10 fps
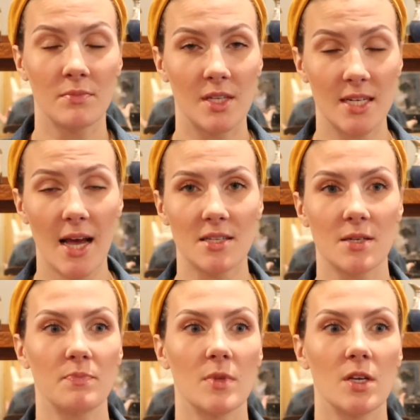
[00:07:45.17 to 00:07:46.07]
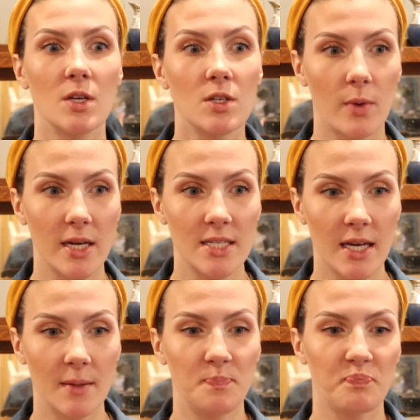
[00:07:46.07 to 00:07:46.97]
the test. So I
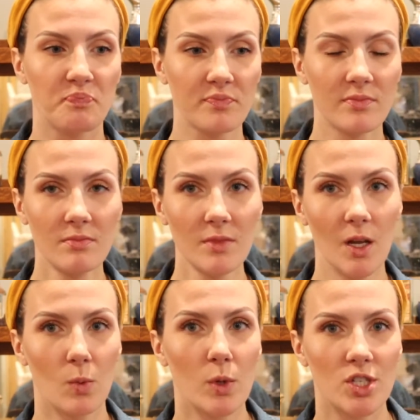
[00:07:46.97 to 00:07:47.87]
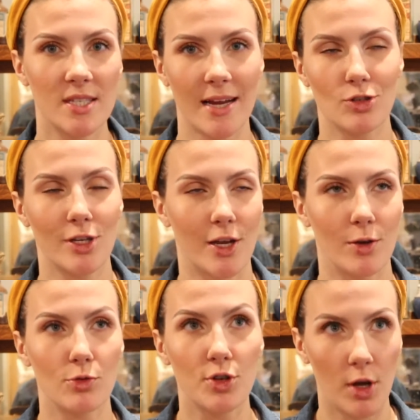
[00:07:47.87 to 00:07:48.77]
did. Which is actually a
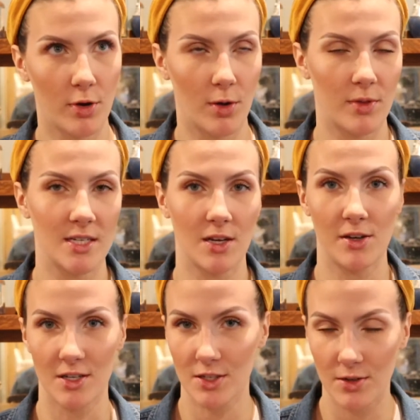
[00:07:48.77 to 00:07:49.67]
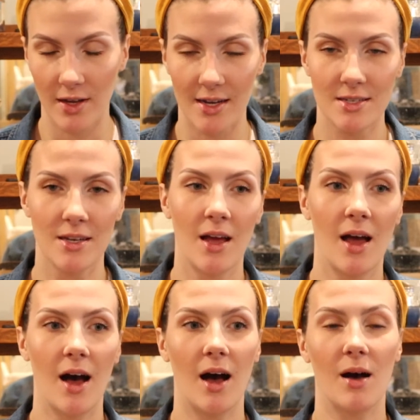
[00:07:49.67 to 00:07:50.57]
huge no-no, they tell you not to do that.
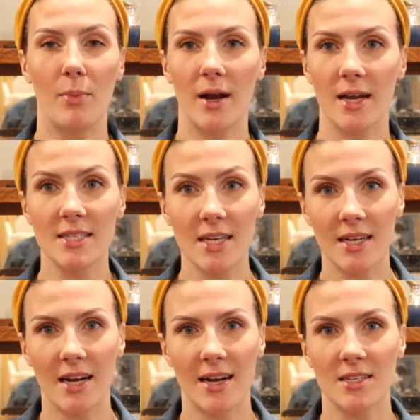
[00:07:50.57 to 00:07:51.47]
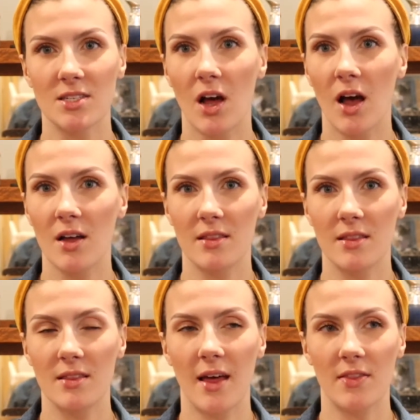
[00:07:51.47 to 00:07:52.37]
Uh, but I did, and I saw
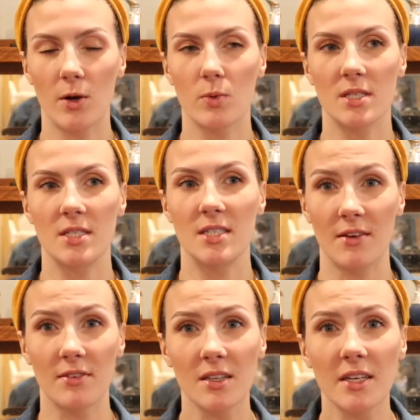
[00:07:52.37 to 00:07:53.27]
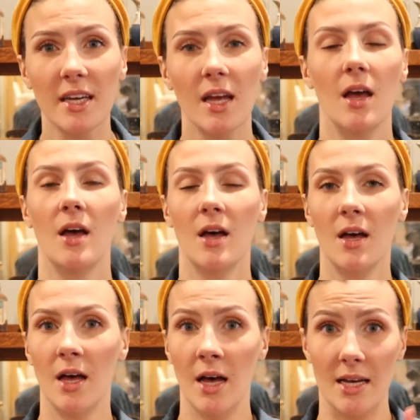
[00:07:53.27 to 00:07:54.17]
that there was definitely
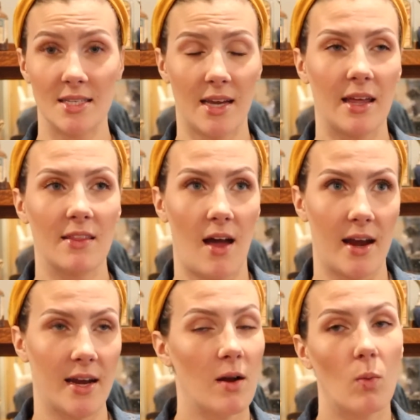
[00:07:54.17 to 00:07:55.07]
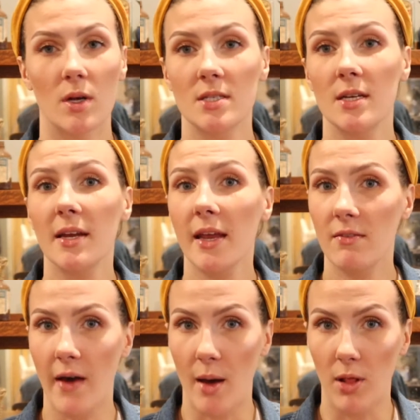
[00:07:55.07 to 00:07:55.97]
a second line, and it wasn't an E
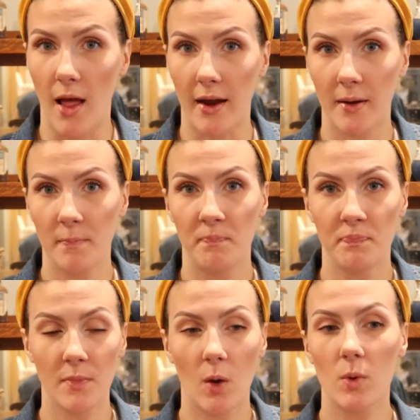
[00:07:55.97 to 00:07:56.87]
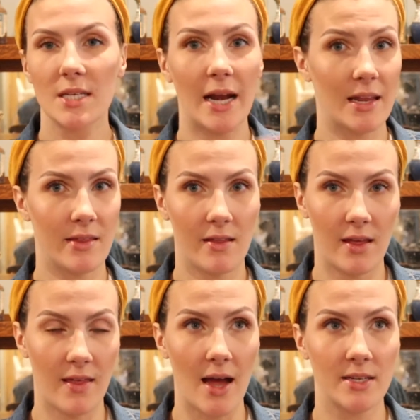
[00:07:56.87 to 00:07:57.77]
V A P line, it wasn't anything
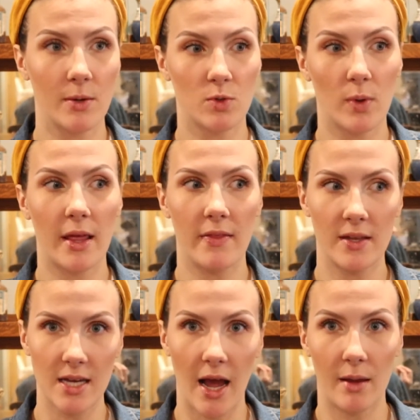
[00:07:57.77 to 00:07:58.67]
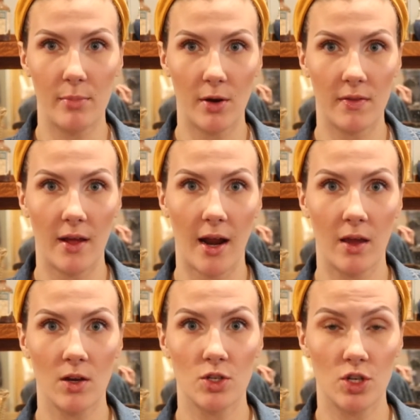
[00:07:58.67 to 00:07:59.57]
like that. It was within the time period that
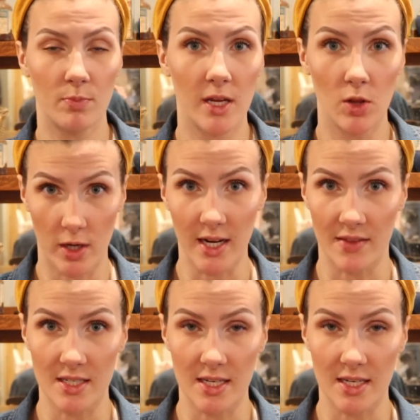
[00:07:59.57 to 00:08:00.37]
I should be looking at the